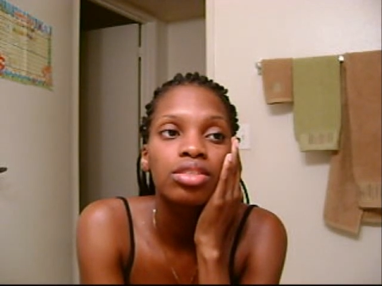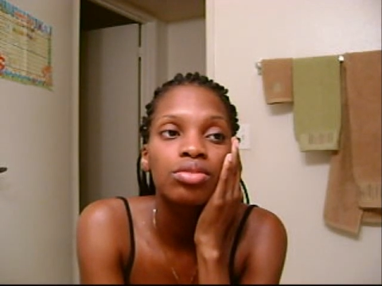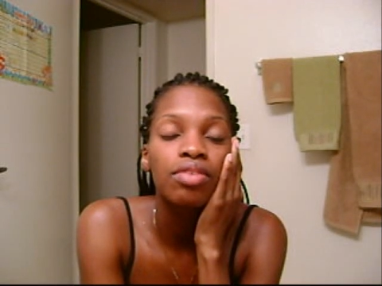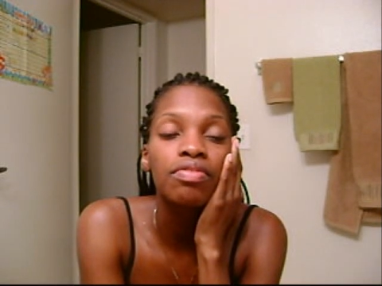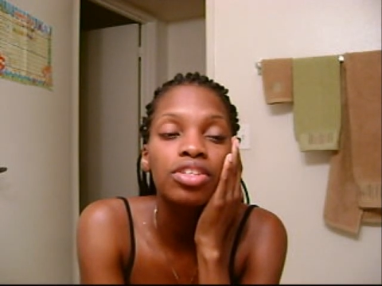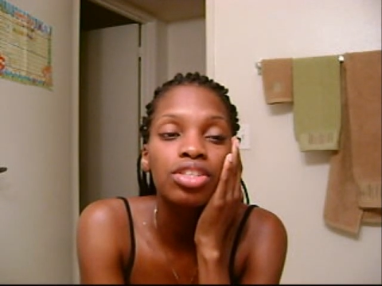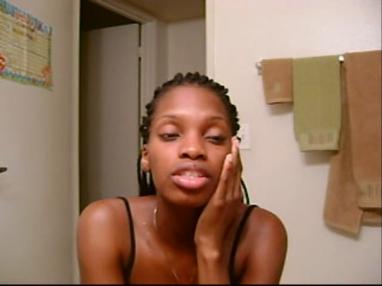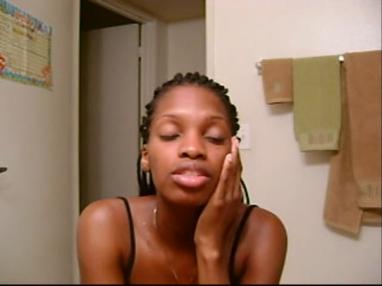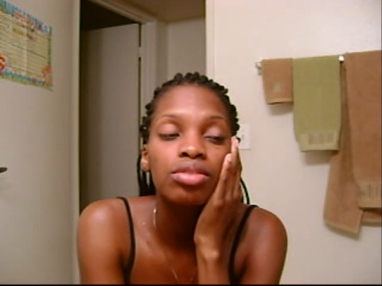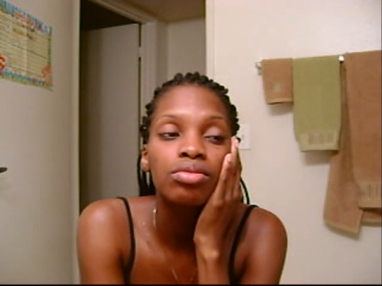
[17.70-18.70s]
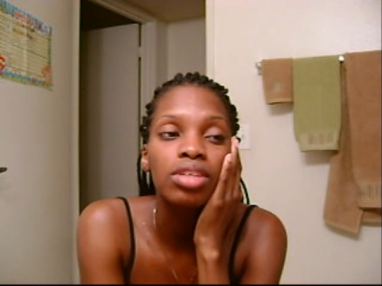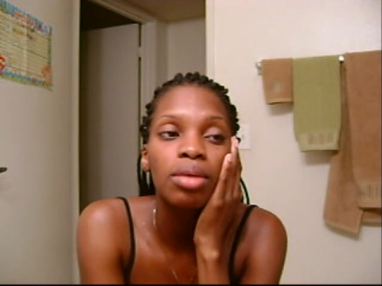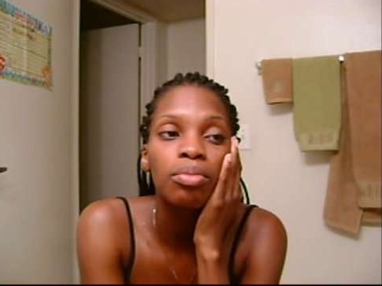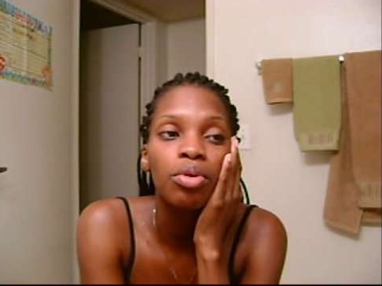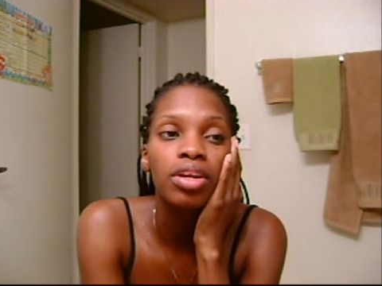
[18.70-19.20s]
to officially
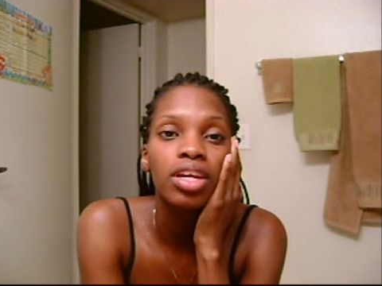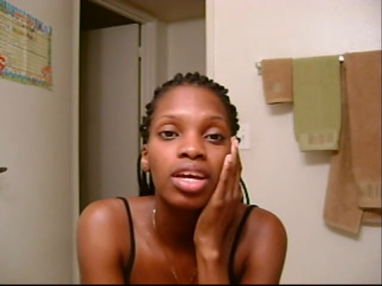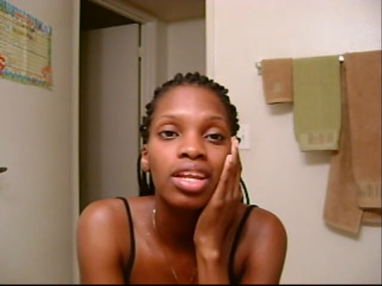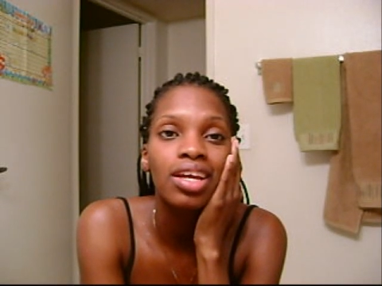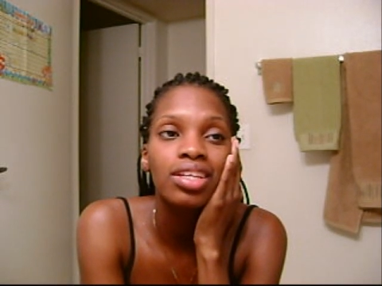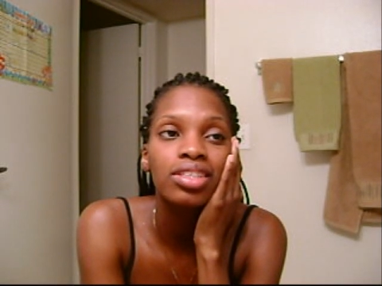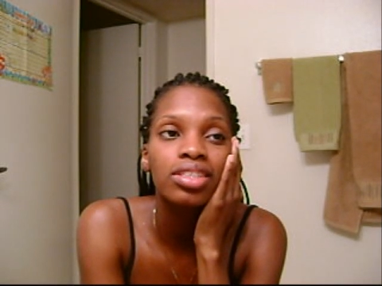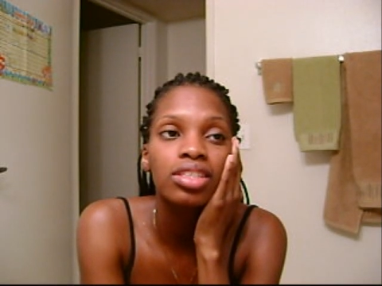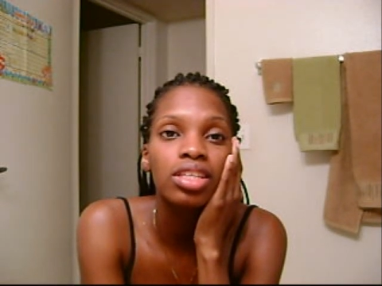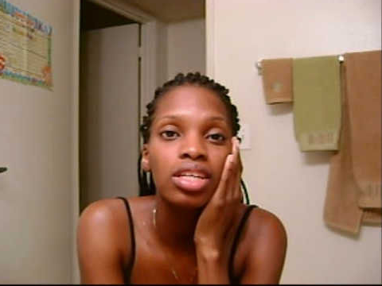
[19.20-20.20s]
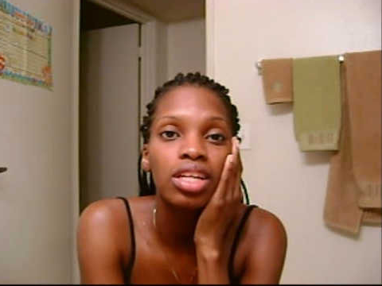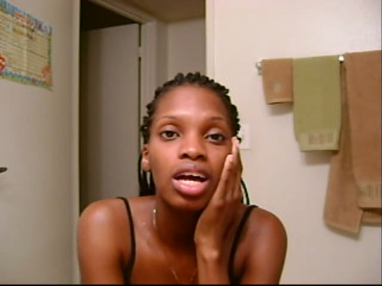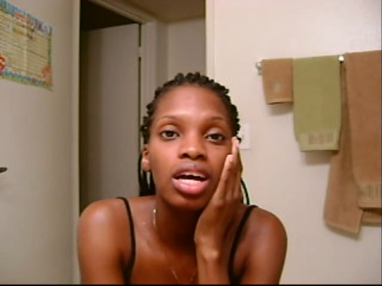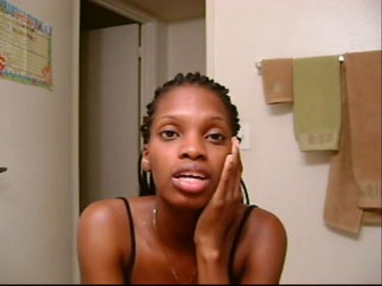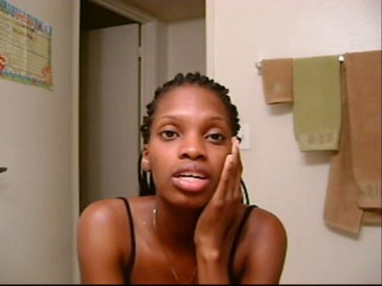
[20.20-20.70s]
Tuesday morning at like 10
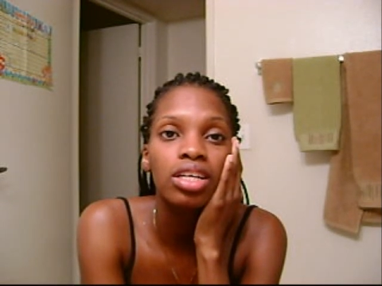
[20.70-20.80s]
o'clock.